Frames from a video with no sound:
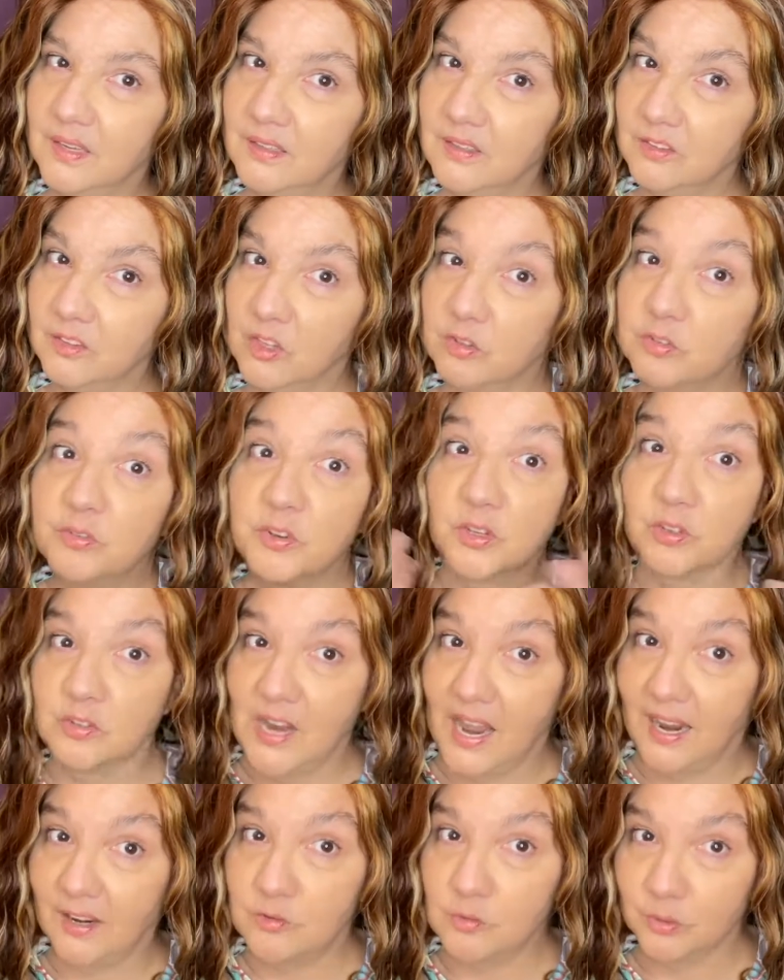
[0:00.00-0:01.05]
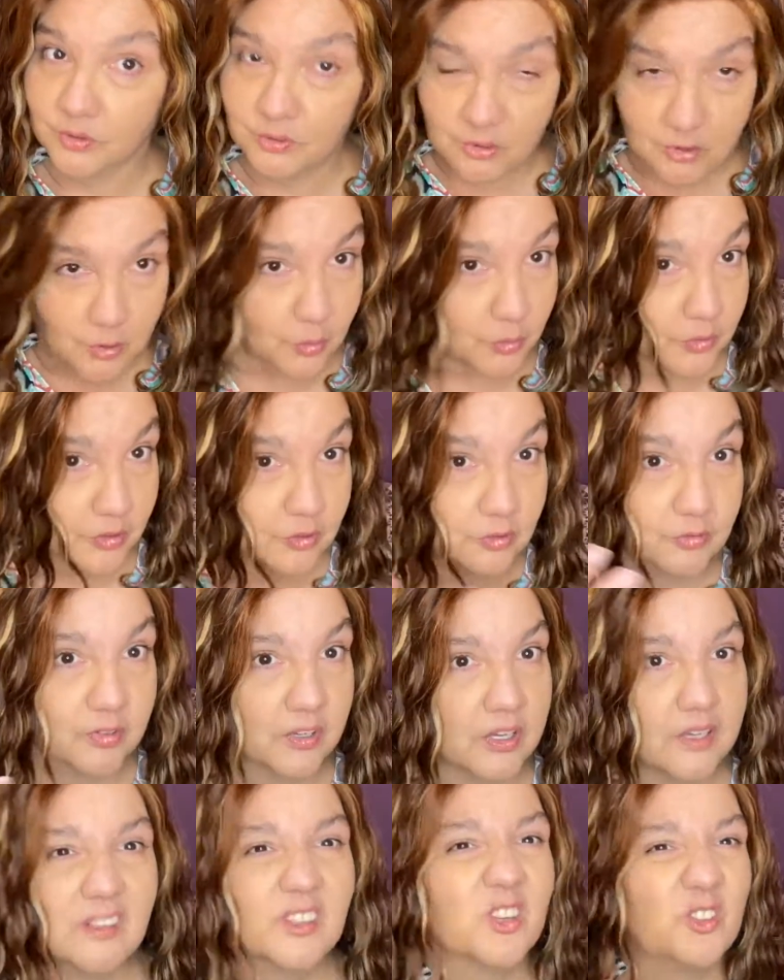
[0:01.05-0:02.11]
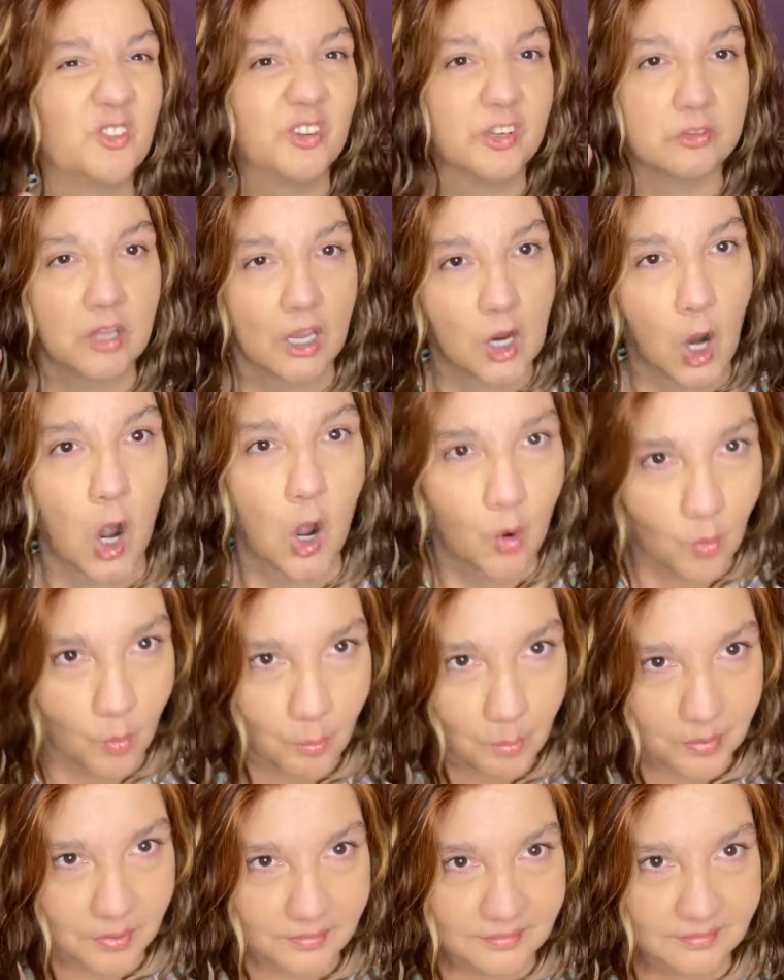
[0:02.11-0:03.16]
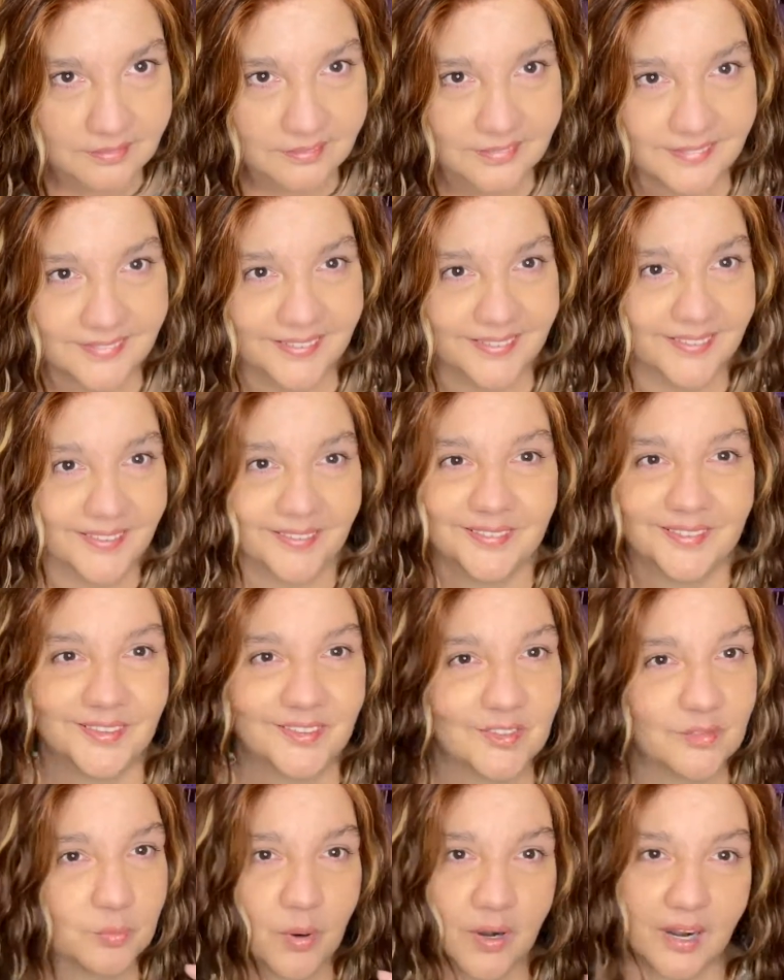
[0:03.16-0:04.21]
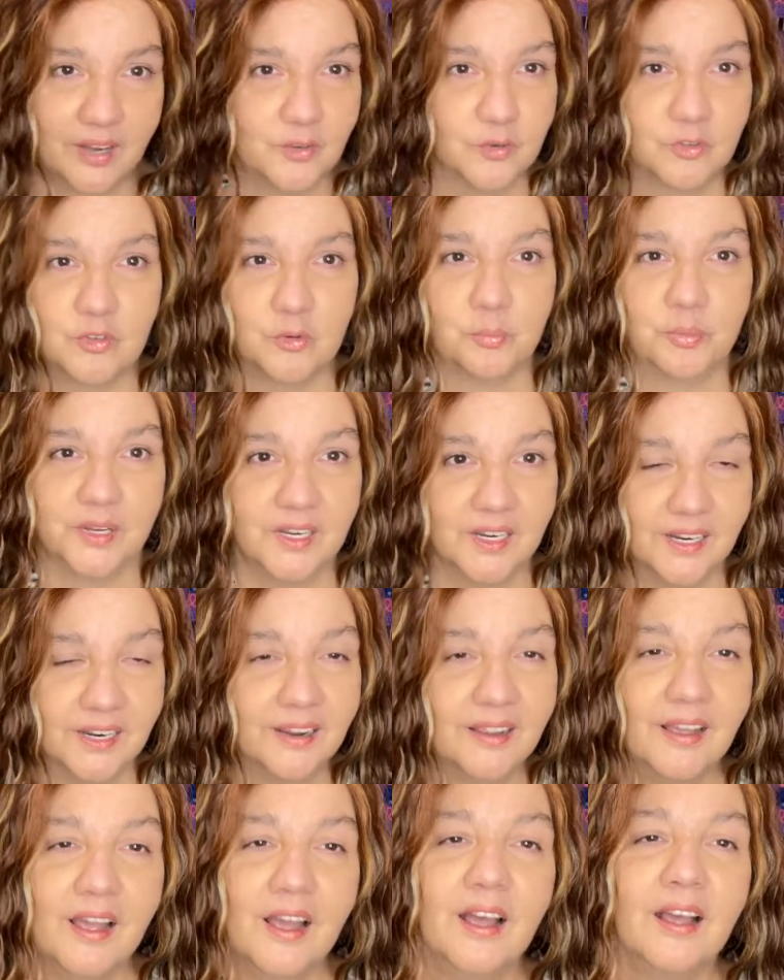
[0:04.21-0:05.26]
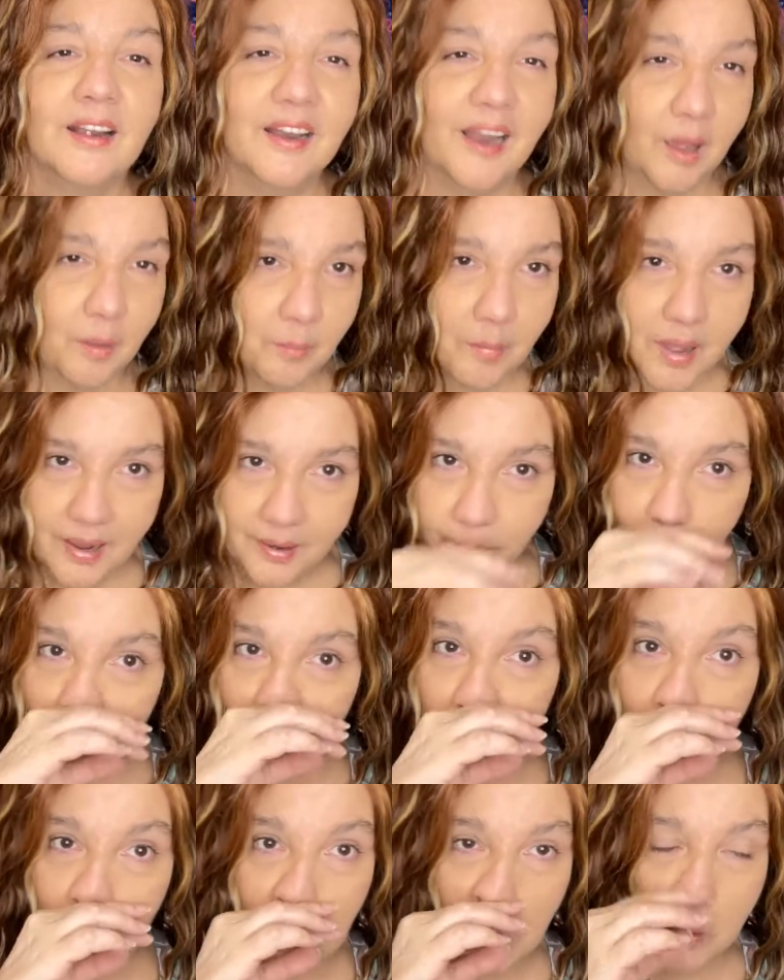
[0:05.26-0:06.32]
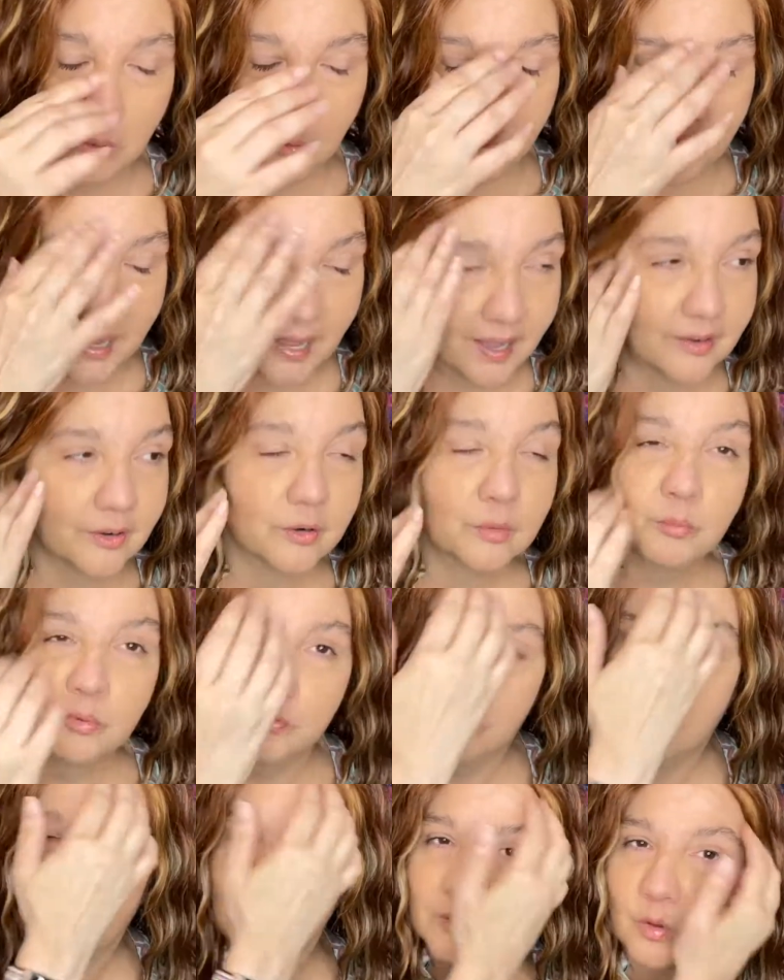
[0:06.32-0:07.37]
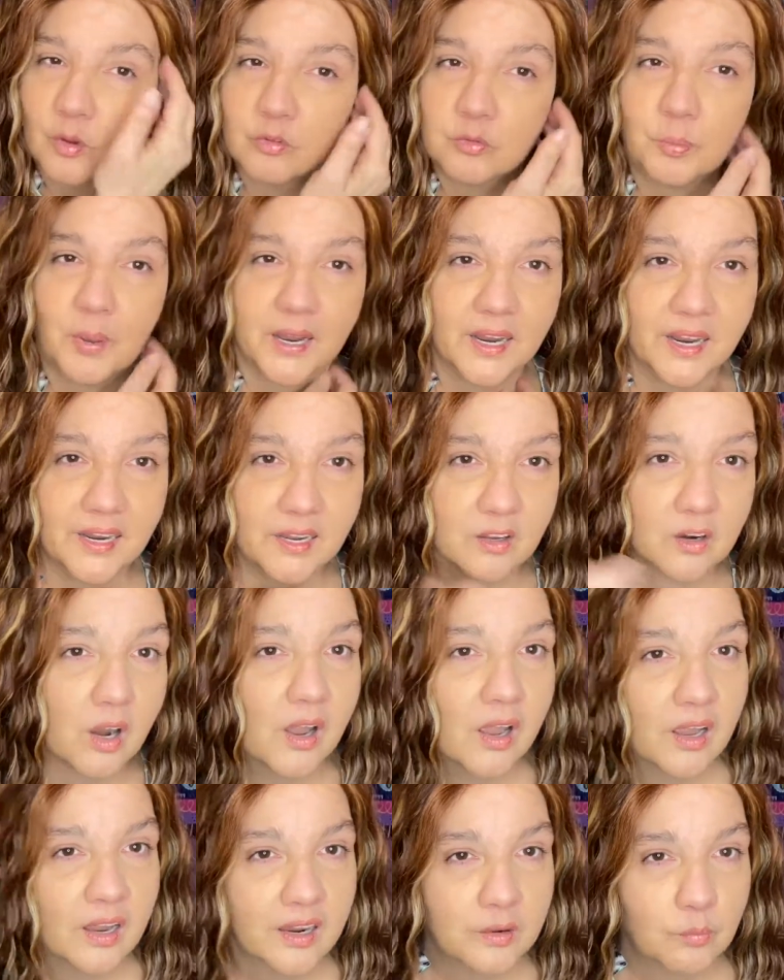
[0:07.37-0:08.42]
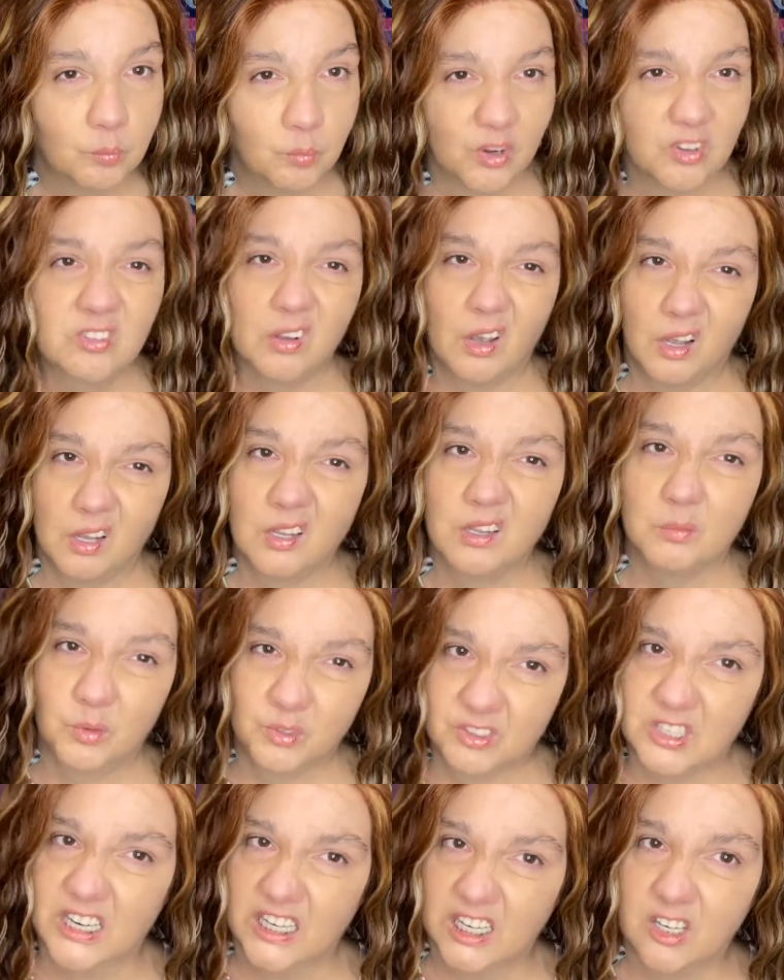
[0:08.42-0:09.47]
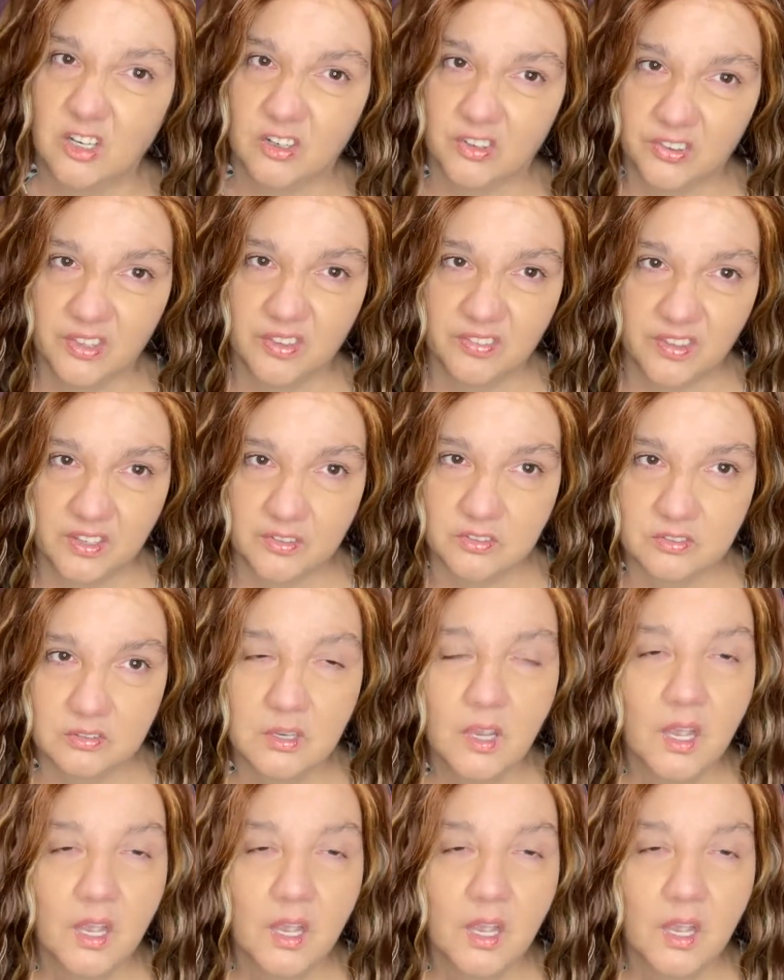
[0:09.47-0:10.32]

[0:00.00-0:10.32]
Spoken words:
this feels natural to you. This feels like home. You know, this is what I used to be. Now, my real curl pattern before I lost my hair was kinkier than this.